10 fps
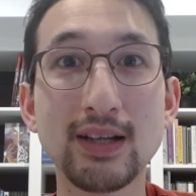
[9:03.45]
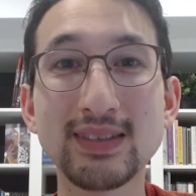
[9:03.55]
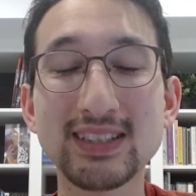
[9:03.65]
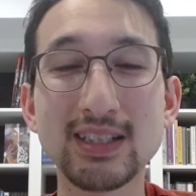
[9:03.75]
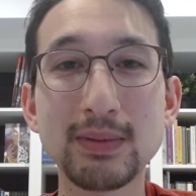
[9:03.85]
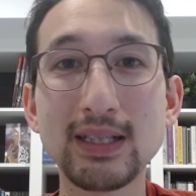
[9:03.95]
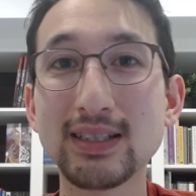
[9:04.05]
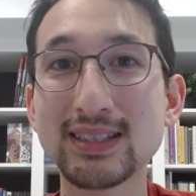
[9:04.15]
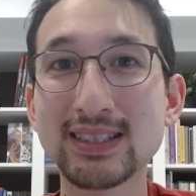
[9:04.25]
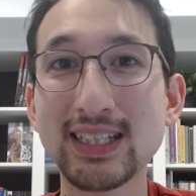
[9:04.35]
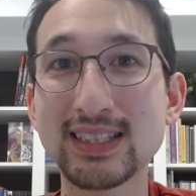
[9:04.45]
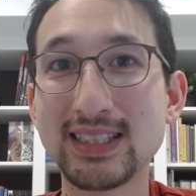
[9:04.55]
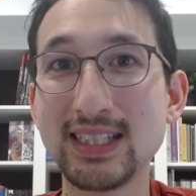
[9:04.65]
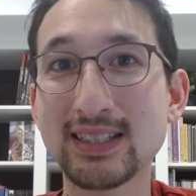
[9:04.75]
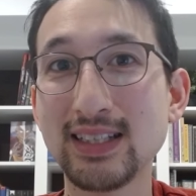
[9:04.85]
That's going to be
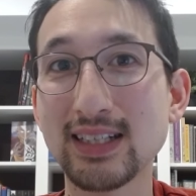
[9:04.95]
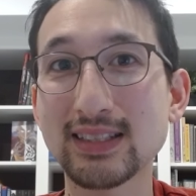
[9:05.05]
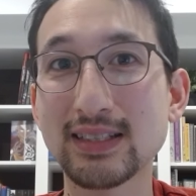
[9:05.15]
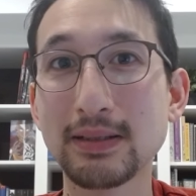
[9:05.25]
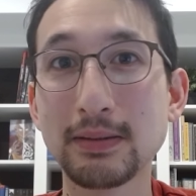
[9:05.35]
6d6.